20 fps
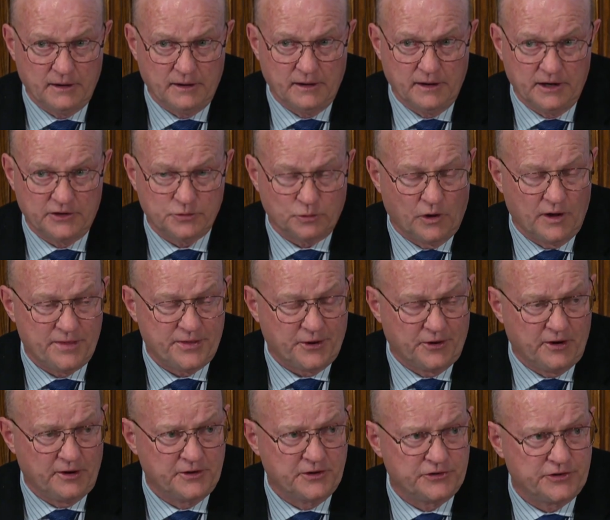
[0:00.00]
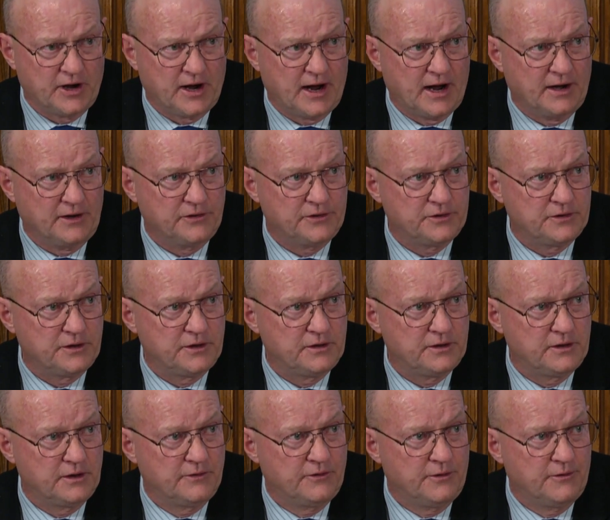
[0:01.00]
It's 1/3 the size
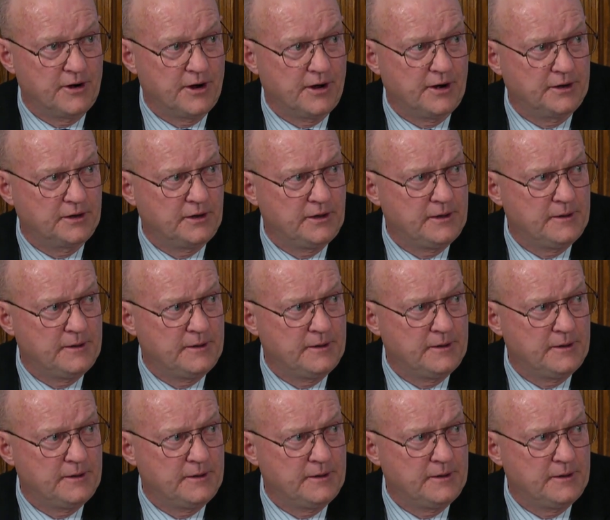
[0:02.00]
of Iran.